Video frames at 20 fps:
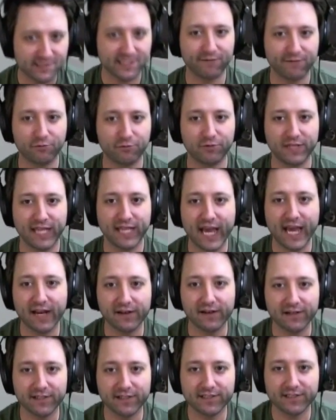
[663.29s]
and never really
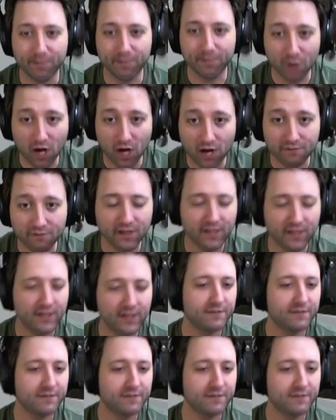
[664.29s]
had any time off.